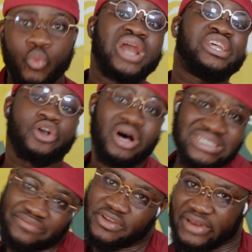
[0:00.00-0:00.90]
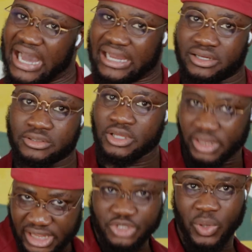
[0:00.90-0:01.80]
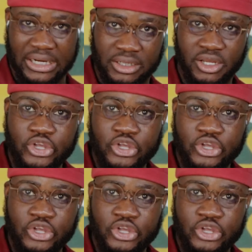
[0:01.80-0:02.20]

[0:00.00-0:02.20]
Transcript: Well, it does have a flag. This one.